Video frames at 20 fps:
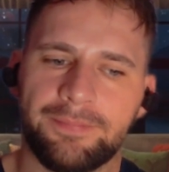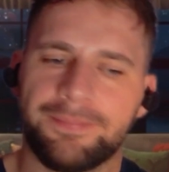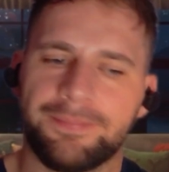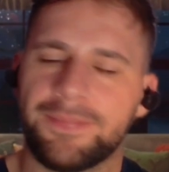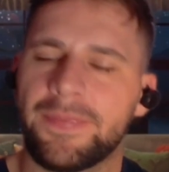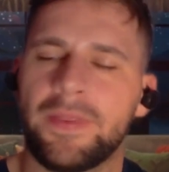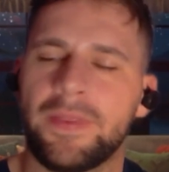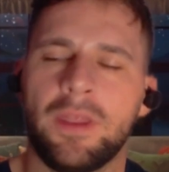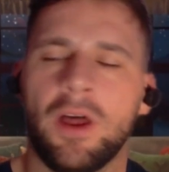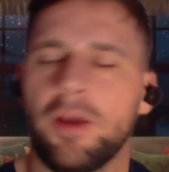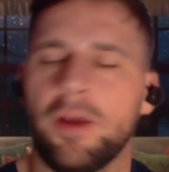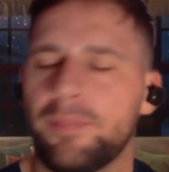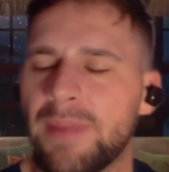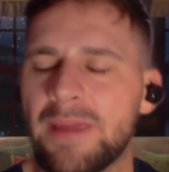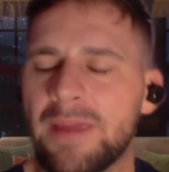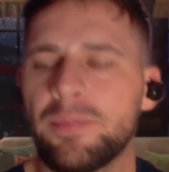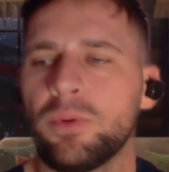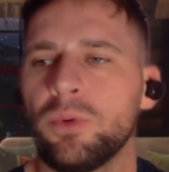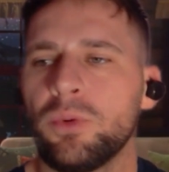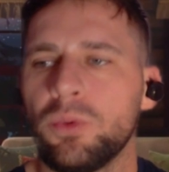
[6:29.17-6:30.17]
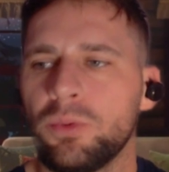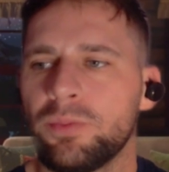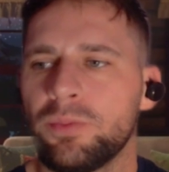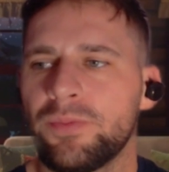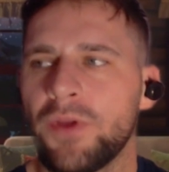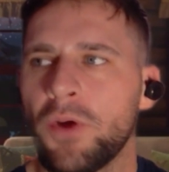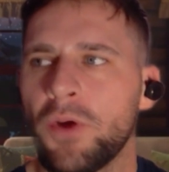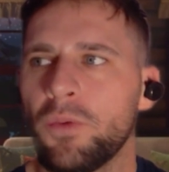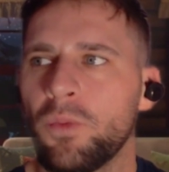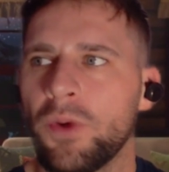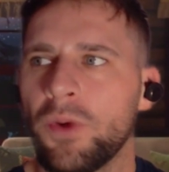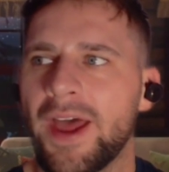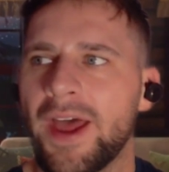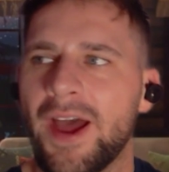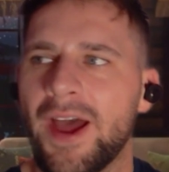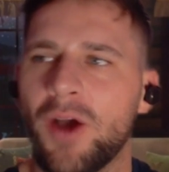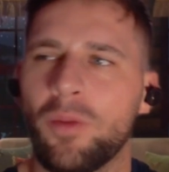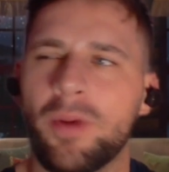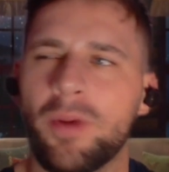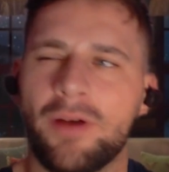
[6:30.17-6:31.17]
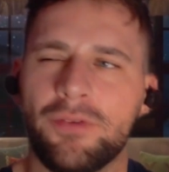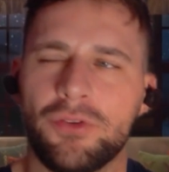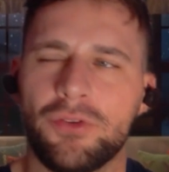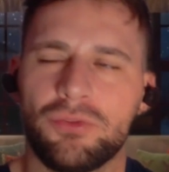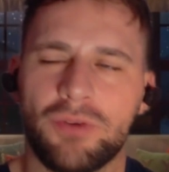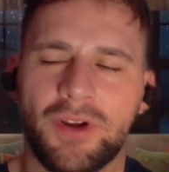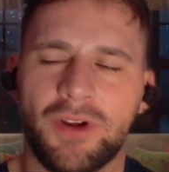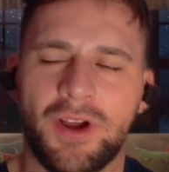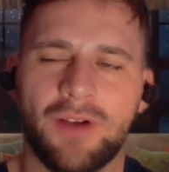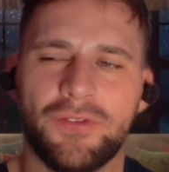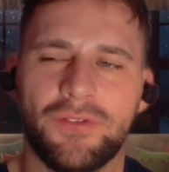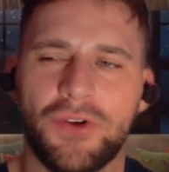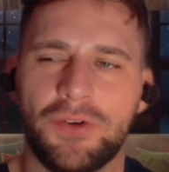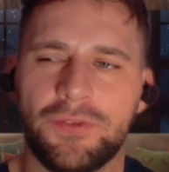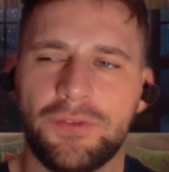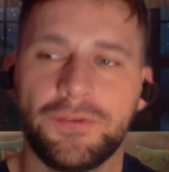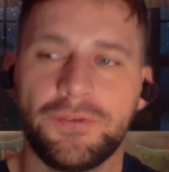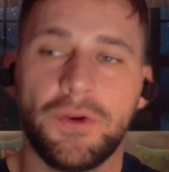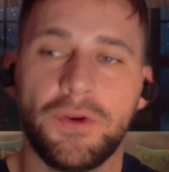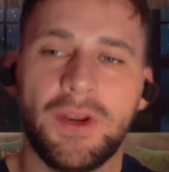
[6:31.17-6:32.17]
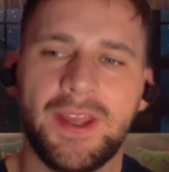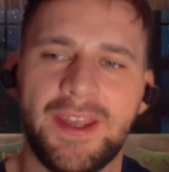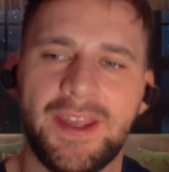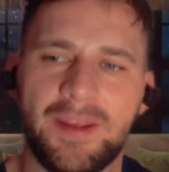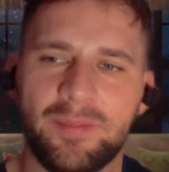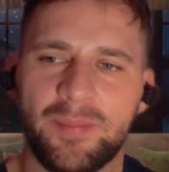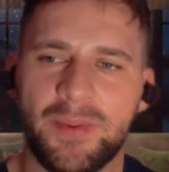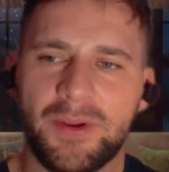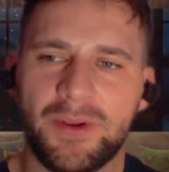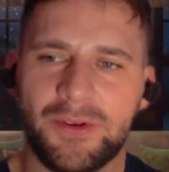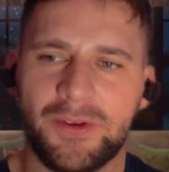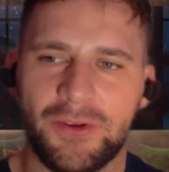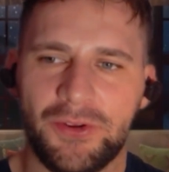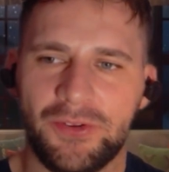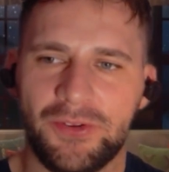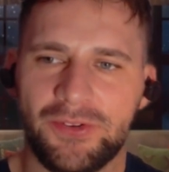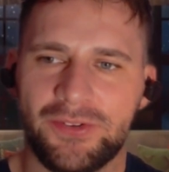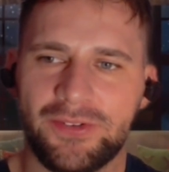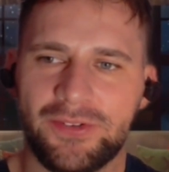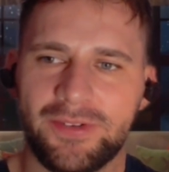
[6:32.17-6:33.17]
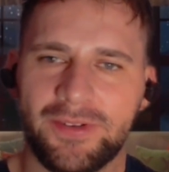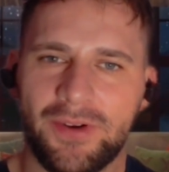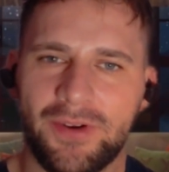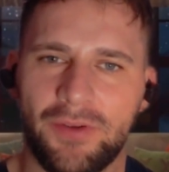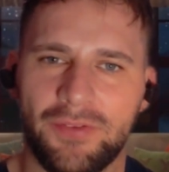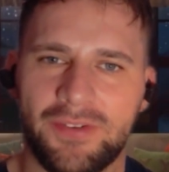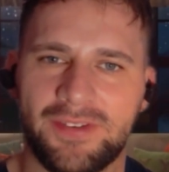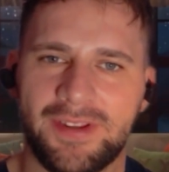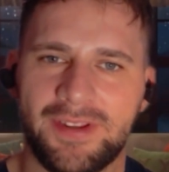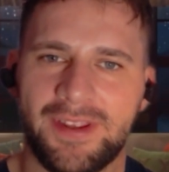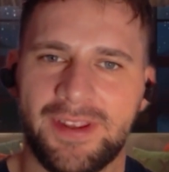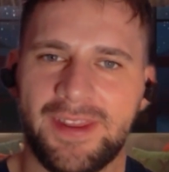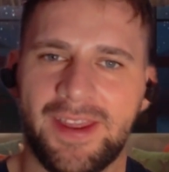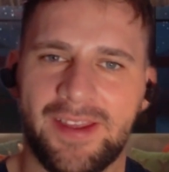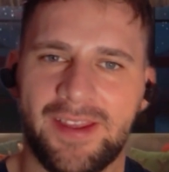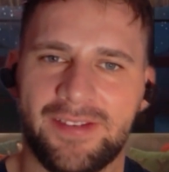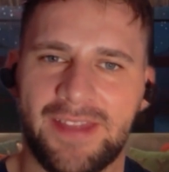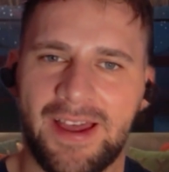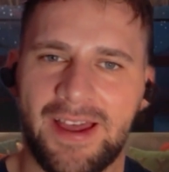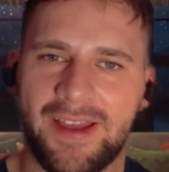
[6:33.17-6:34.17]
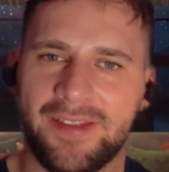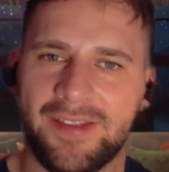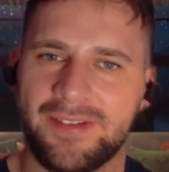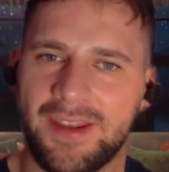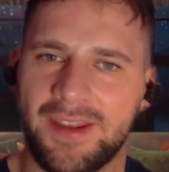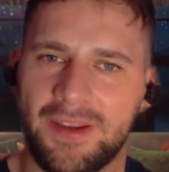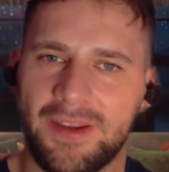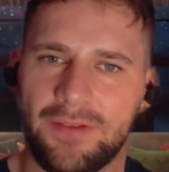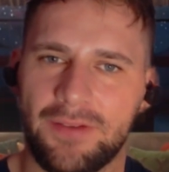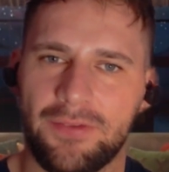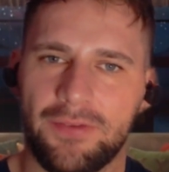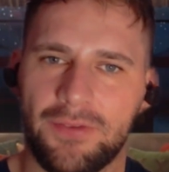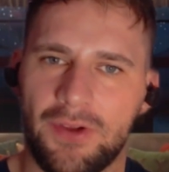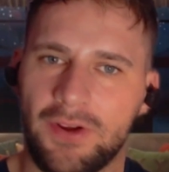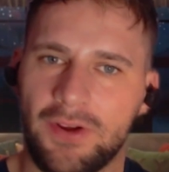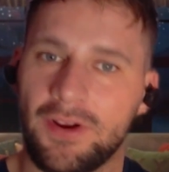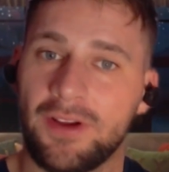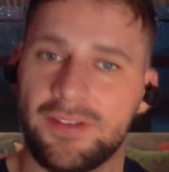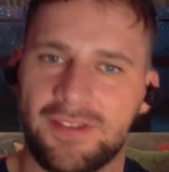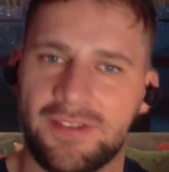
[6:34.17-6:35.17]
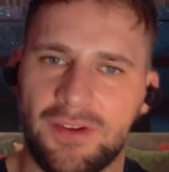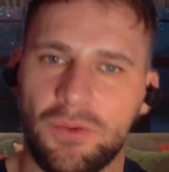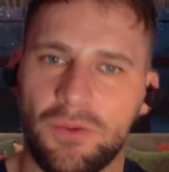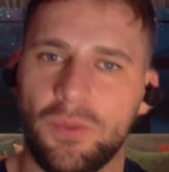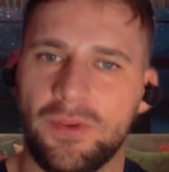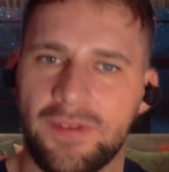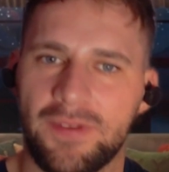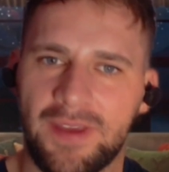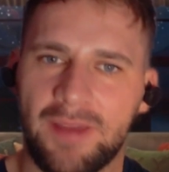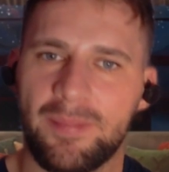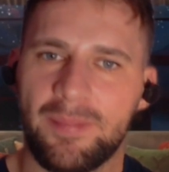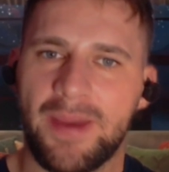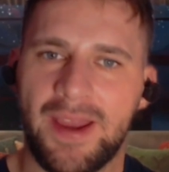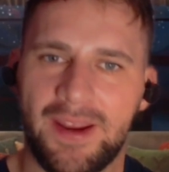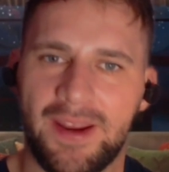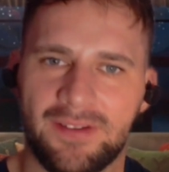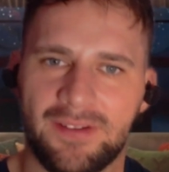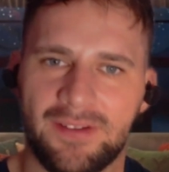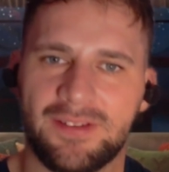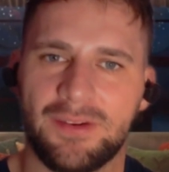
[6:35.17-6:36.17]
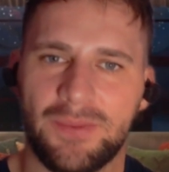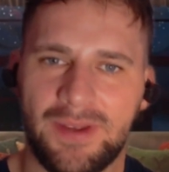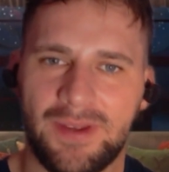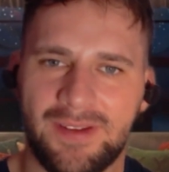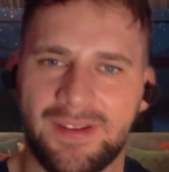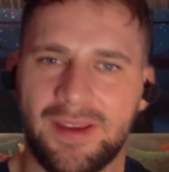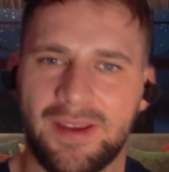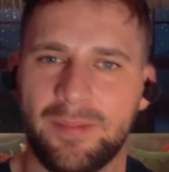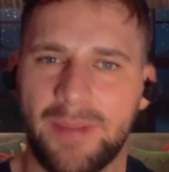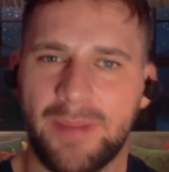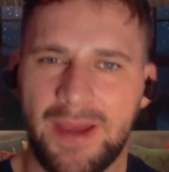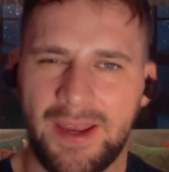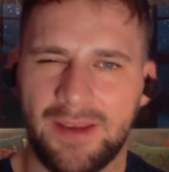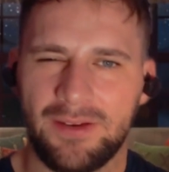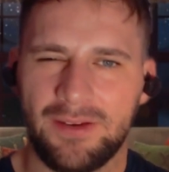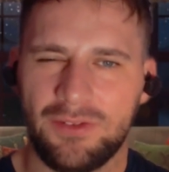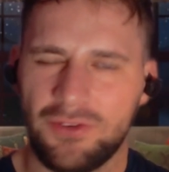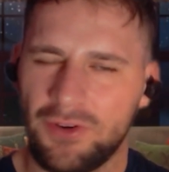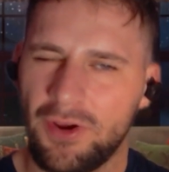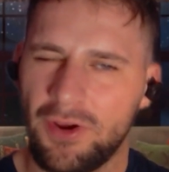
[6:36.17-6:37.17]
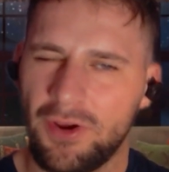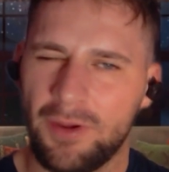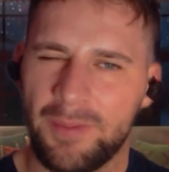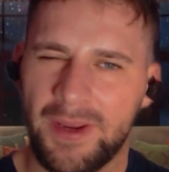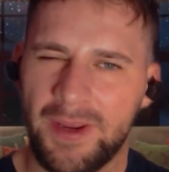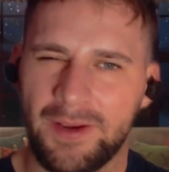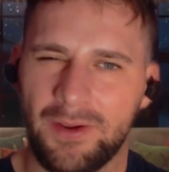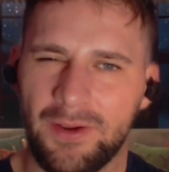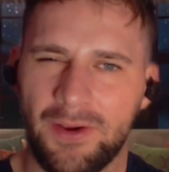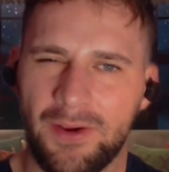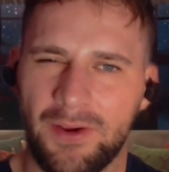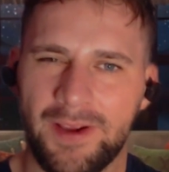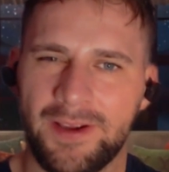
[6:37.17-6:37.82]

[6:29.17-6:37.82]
like people don't want to help others recover fully because obviously there's that incentive of like, I still want to get paid, I still need to get paid. Do you know what I mean? Like,